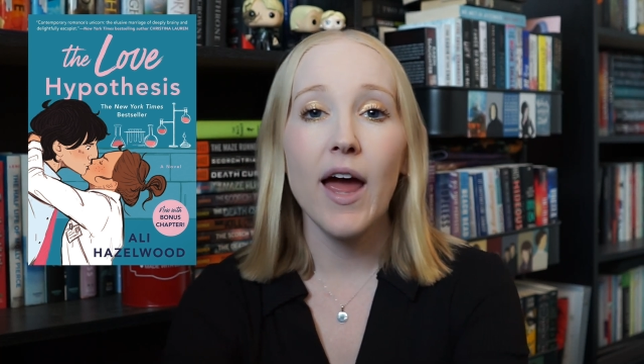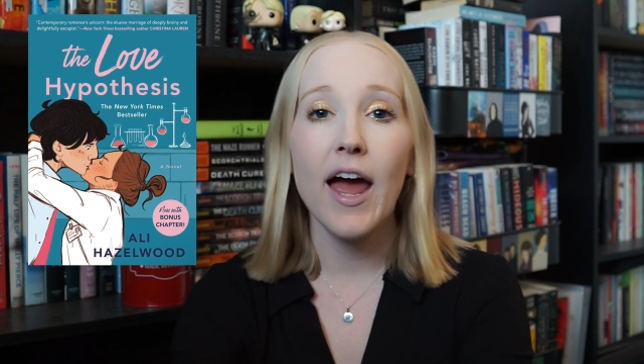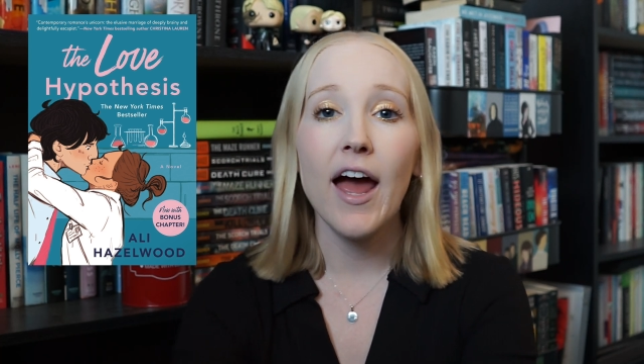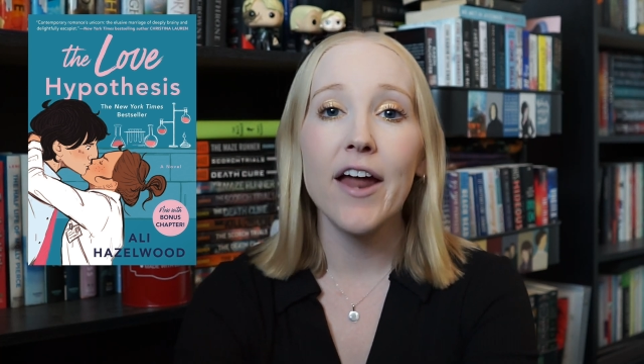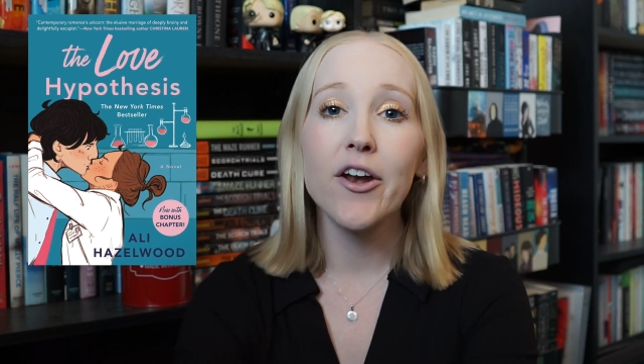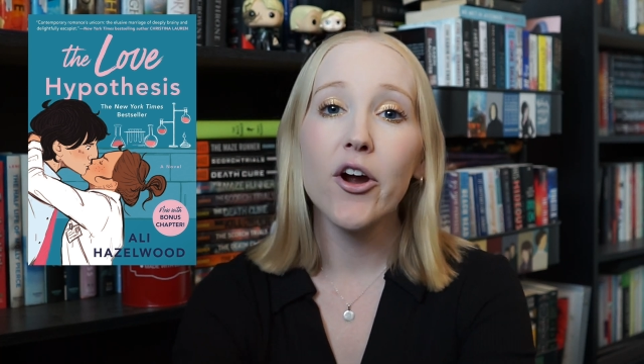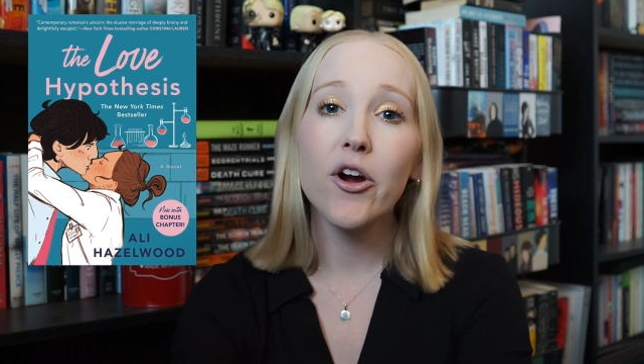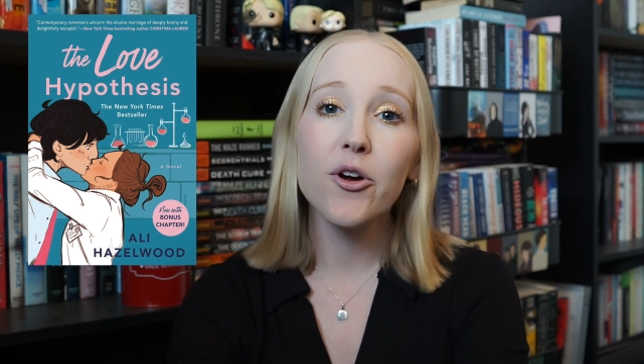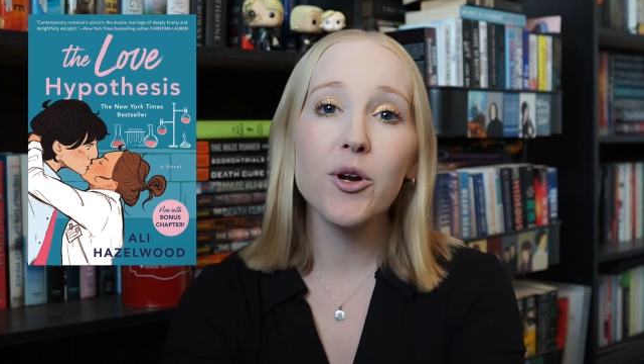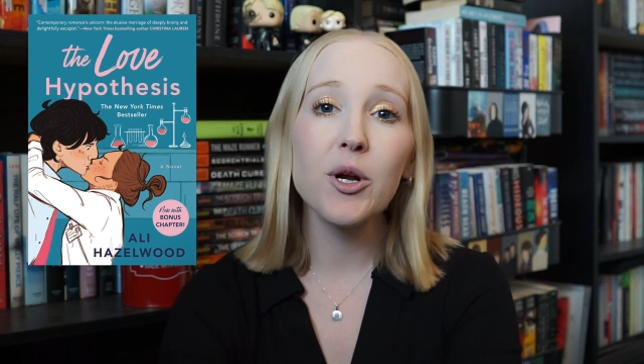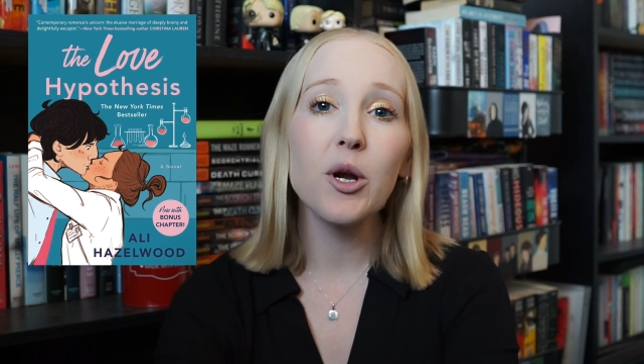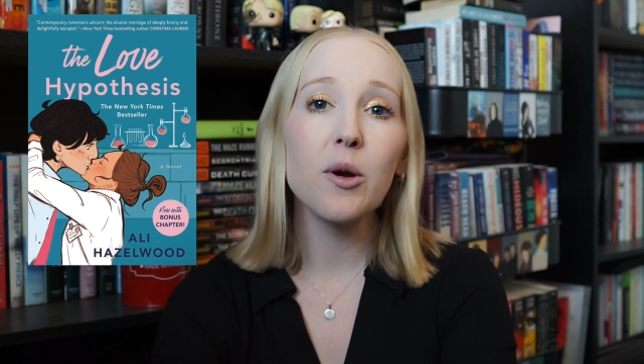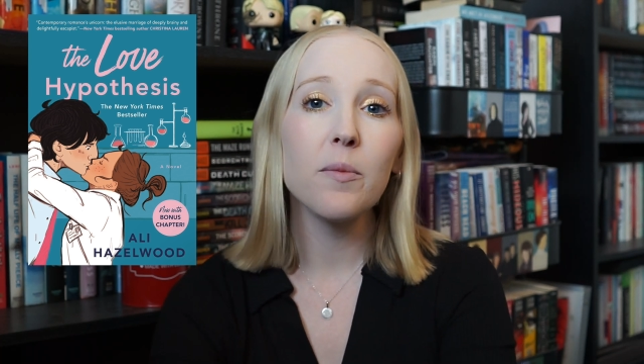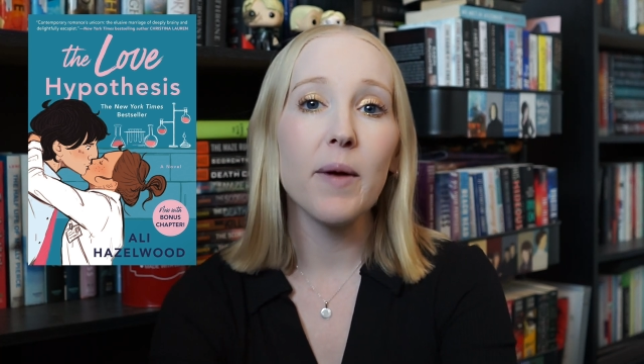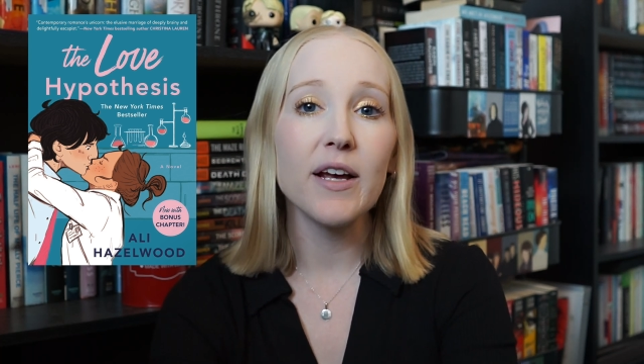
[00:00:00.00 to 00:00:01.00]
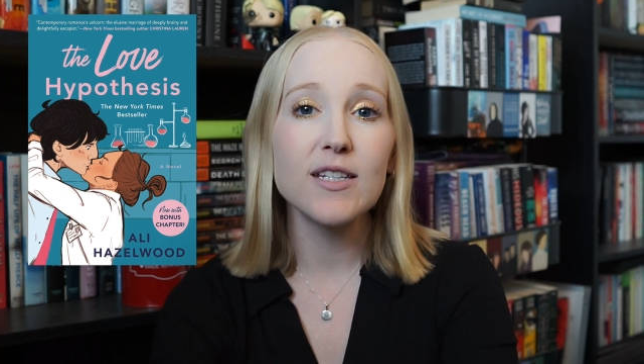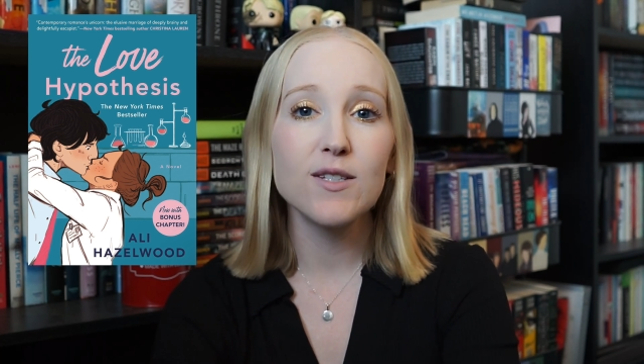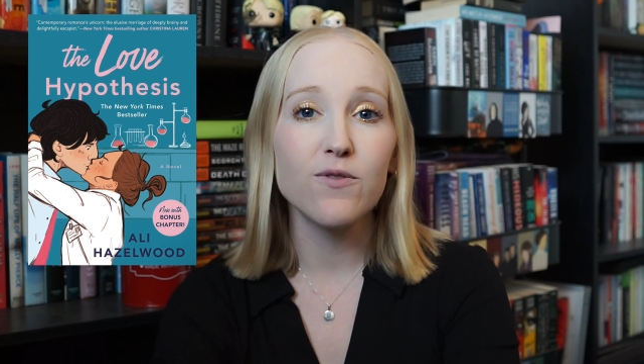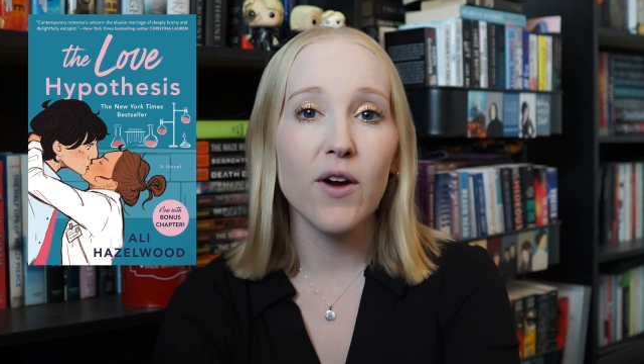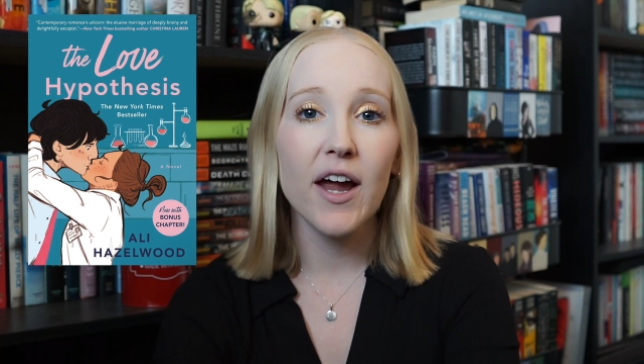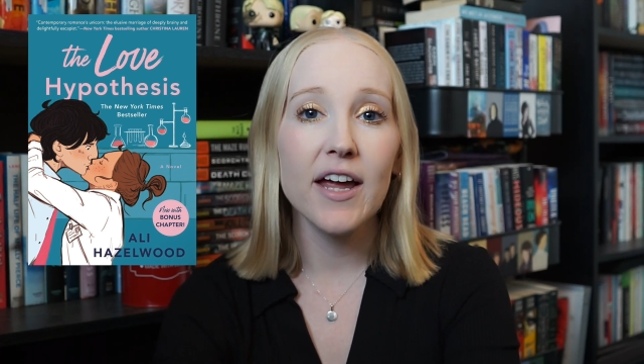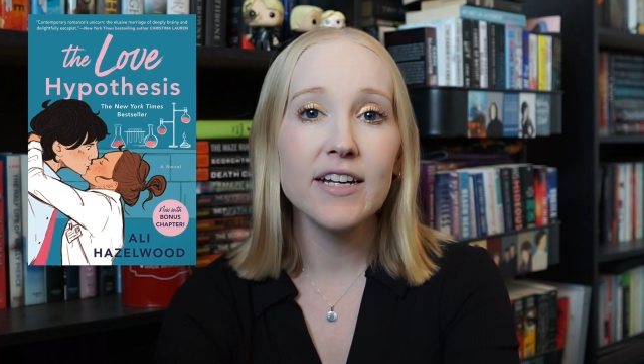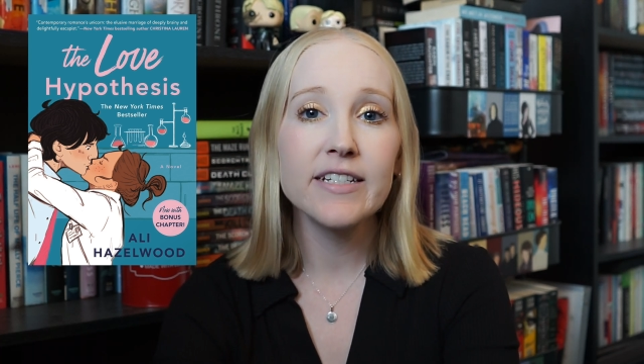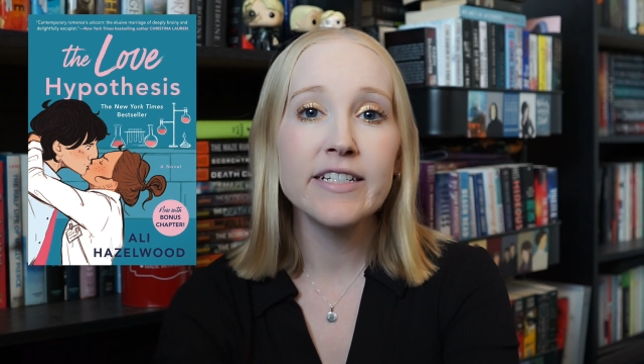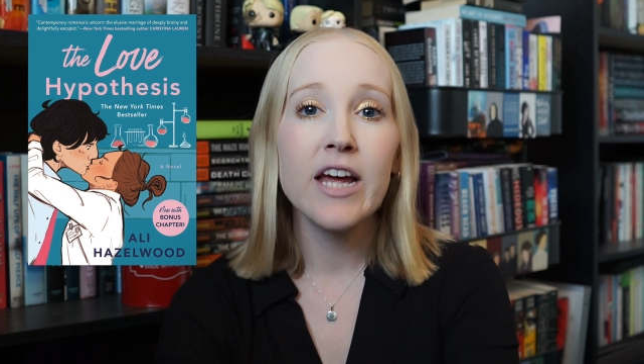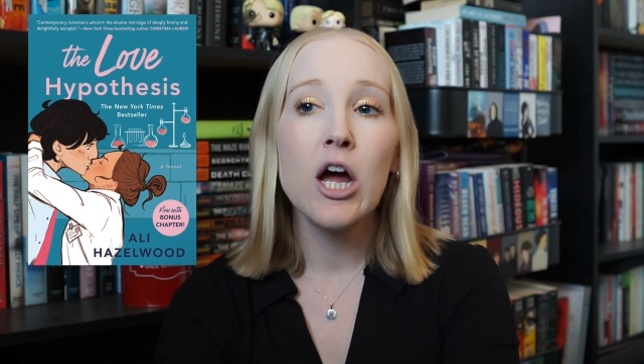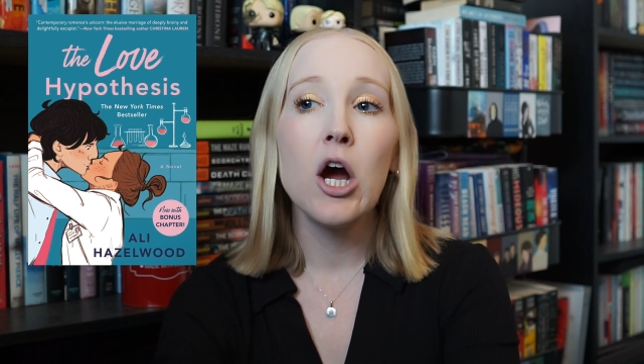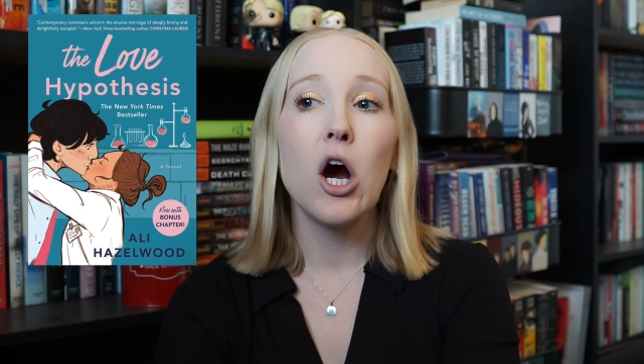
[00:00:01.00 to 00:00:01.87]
and her best friend